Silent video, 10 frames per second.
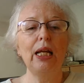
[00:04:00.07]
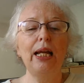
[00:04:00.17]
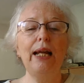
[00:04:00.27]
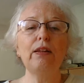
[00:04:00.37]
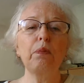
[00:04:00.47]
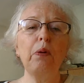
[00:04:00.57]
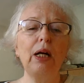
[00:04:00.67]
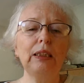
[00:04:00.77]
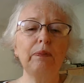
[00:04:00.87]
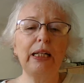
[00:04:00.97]
If the
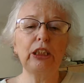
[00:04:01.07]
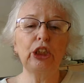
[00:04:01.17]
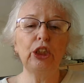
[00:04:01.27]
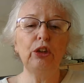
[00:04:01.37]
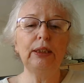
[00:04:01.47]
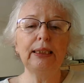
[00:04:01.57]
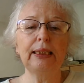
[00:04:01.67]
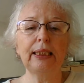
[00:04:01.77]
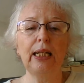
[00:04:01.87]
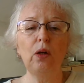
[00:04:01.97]
prospect chooses
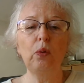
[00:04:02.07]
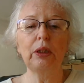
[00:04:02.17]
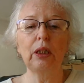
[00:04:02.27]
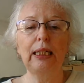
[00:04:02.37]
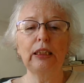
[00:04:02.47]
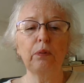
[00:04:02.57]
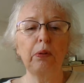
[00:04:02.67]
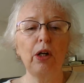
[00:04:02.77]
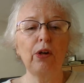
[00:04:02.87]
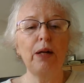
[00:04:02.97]
to go with the lesser
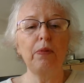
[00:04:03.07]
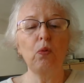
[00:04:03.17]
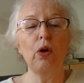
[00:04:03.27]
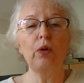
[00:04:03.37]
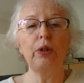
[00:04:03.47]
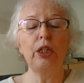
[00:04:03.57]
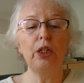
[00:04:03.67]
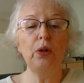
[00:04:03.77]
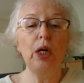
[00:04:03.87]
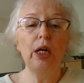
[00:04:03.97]
program and work with you,